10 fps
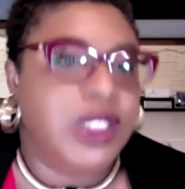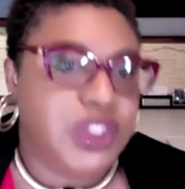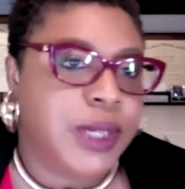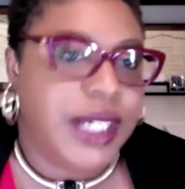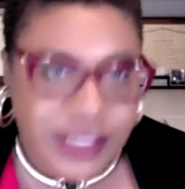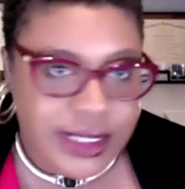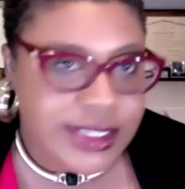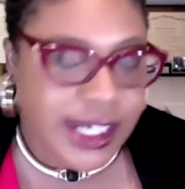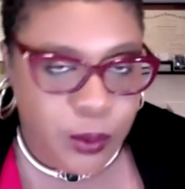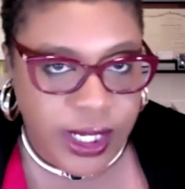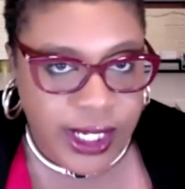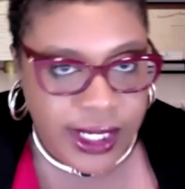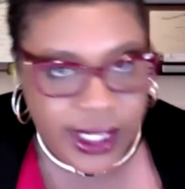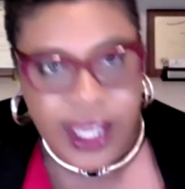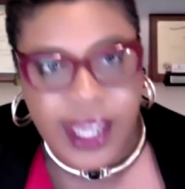are trained the same
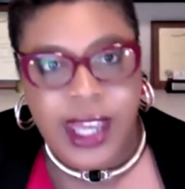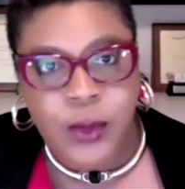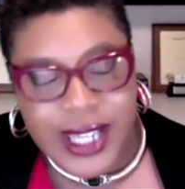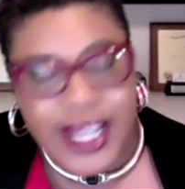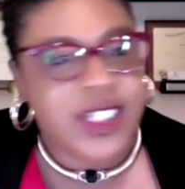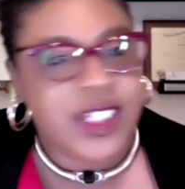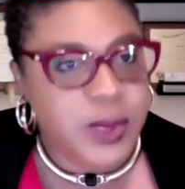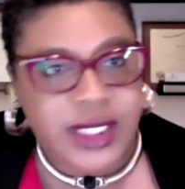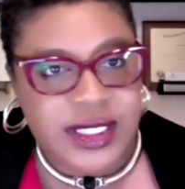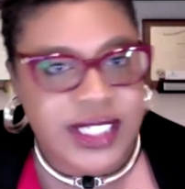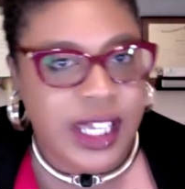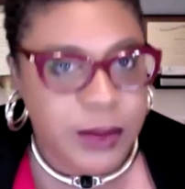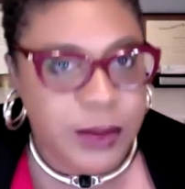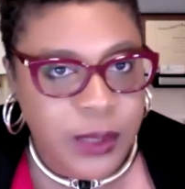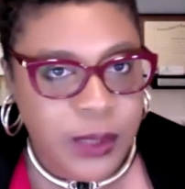way and we kind of speak the same
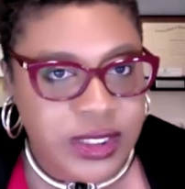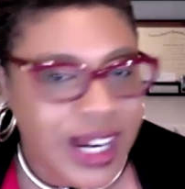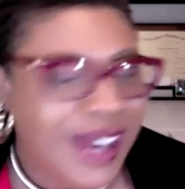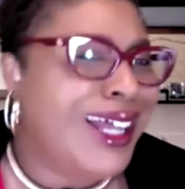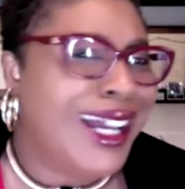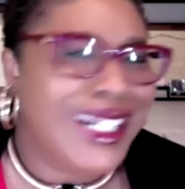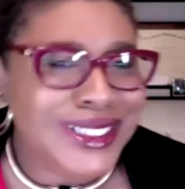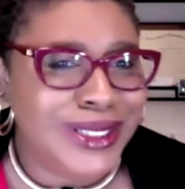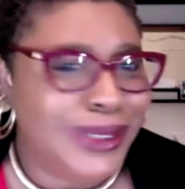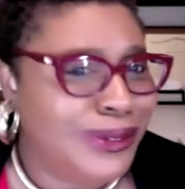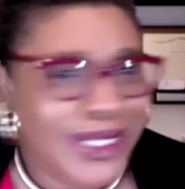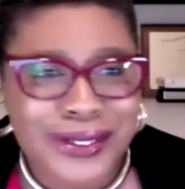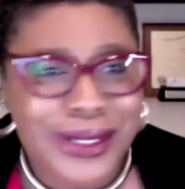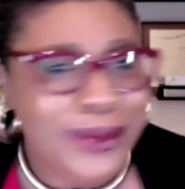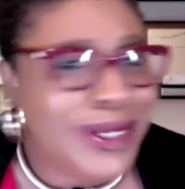language, our clients don't. They
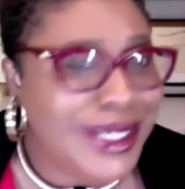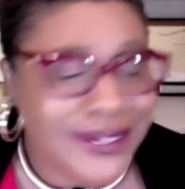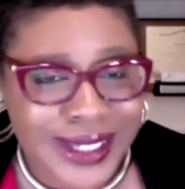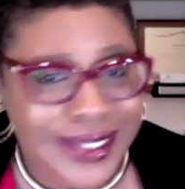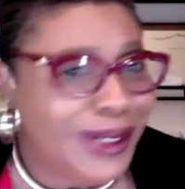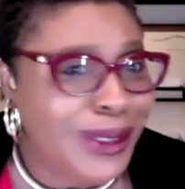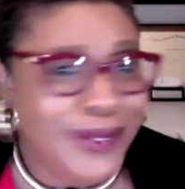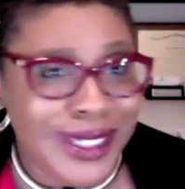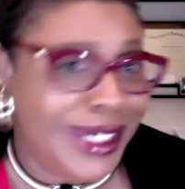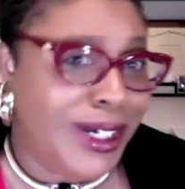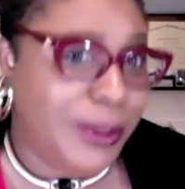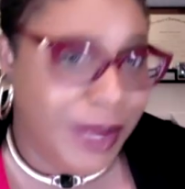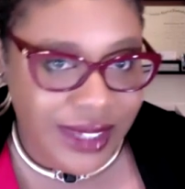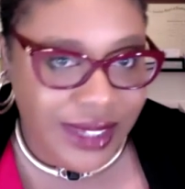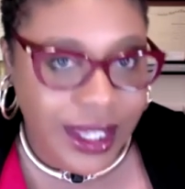don't know any of that. They don't even care
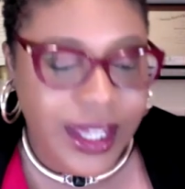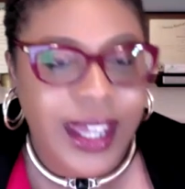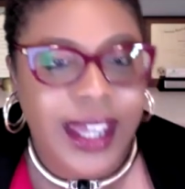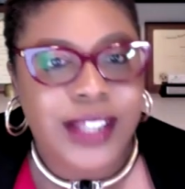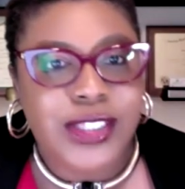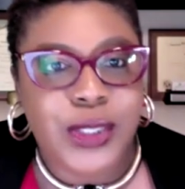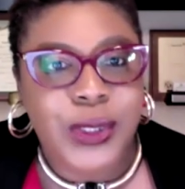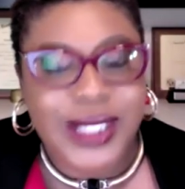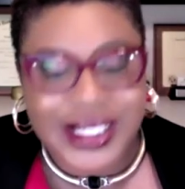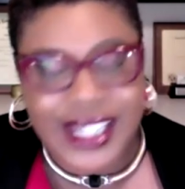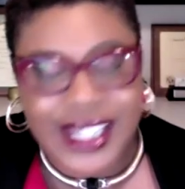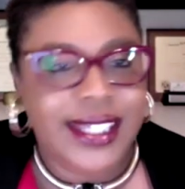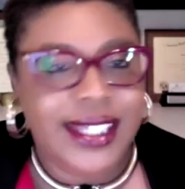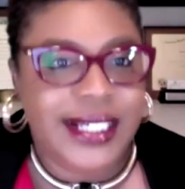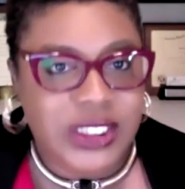about that. So you can take
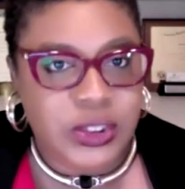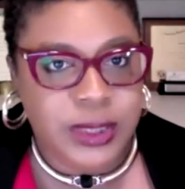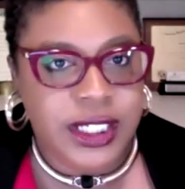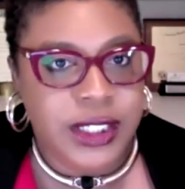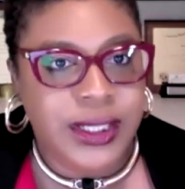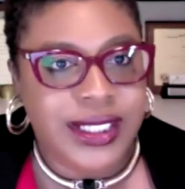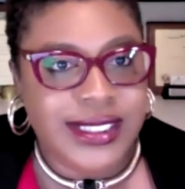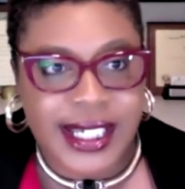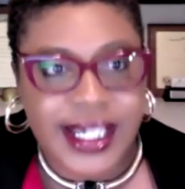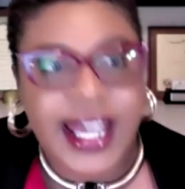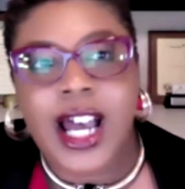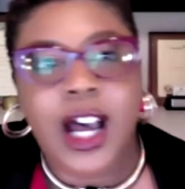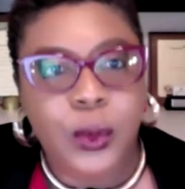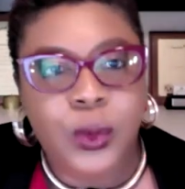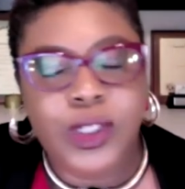that instrument and you can say,
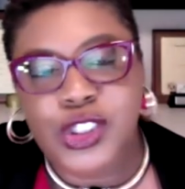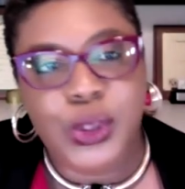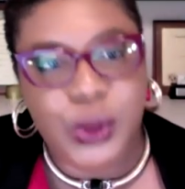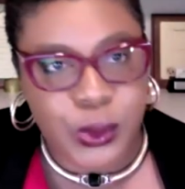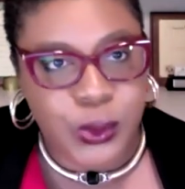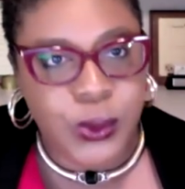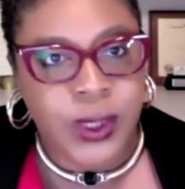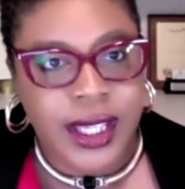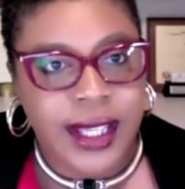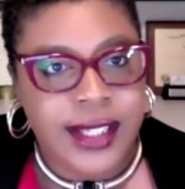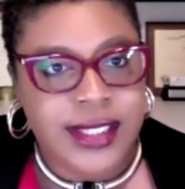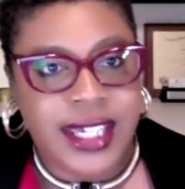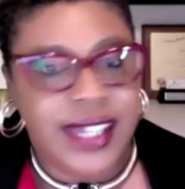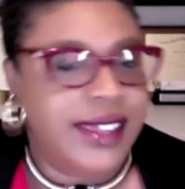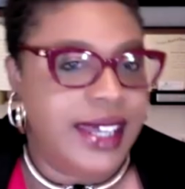how would you
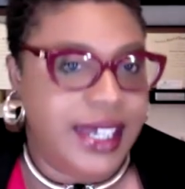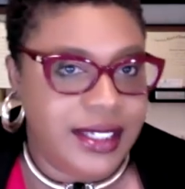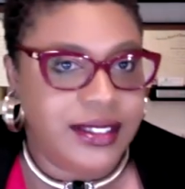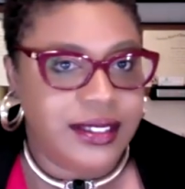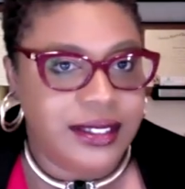say that?